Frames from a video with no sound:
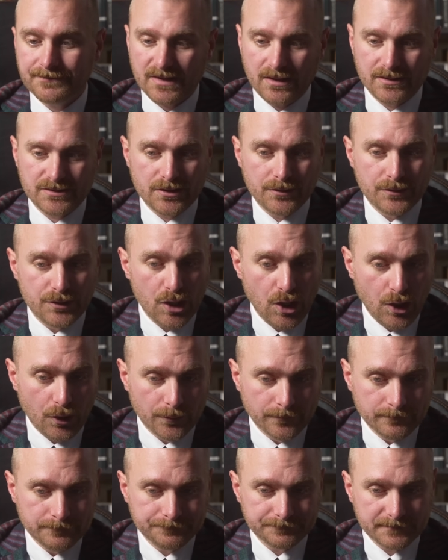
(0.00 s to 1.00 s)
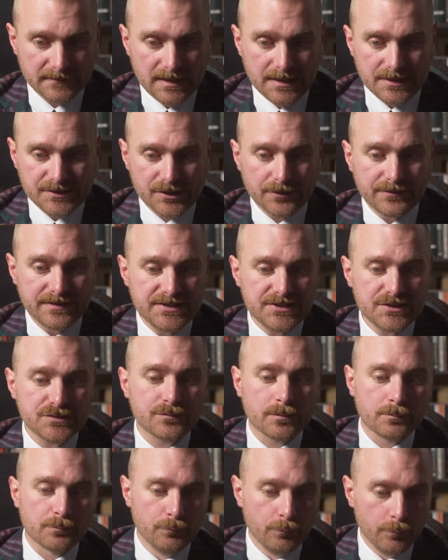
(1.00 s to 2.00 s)
I don't know. So this is
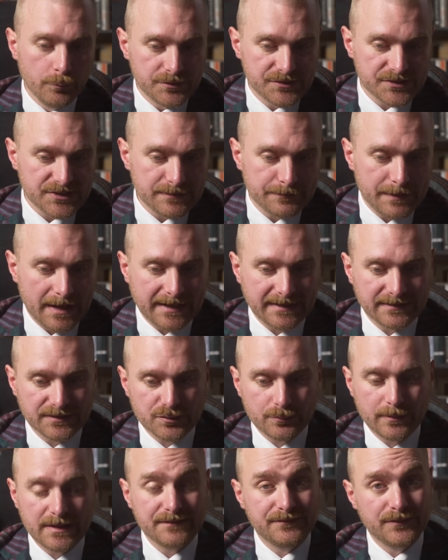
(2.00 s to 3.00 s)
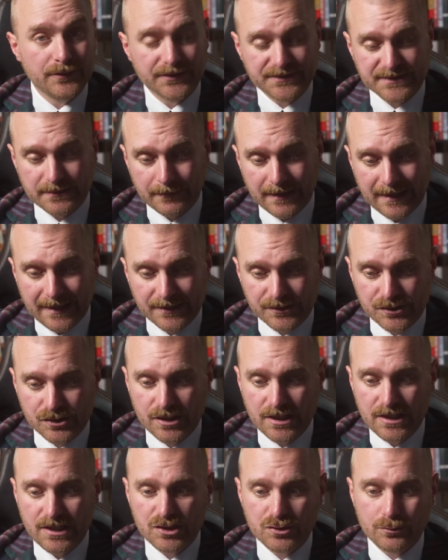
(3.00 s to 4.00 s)
from Rusi back in the 21st of March
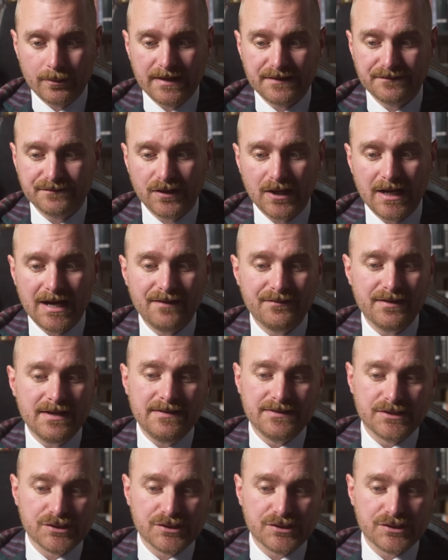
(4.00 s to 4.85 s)
25.